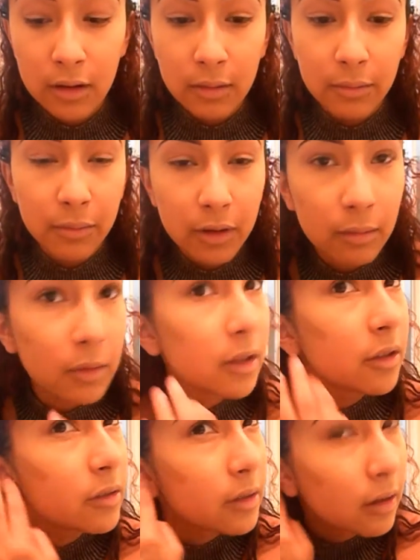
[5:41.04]
What I'm going to
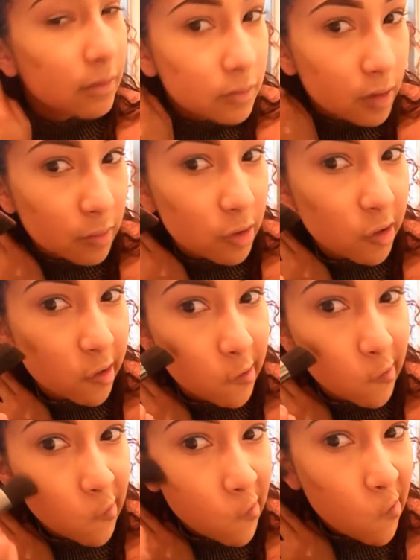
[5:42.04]
do now is I'm just going
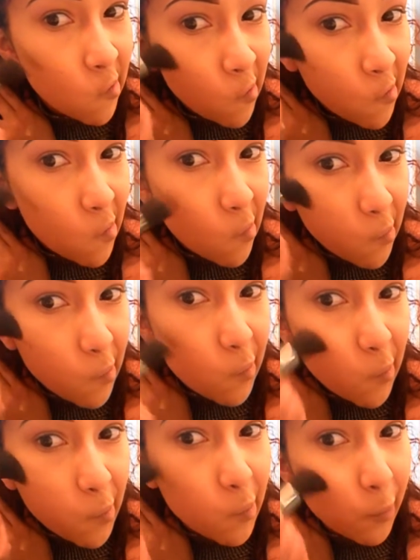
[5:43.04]
to
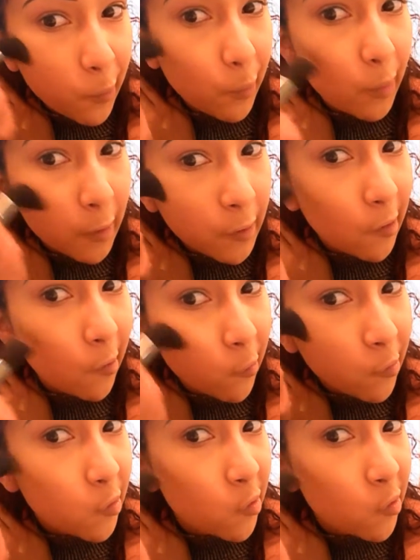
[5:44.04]
blend out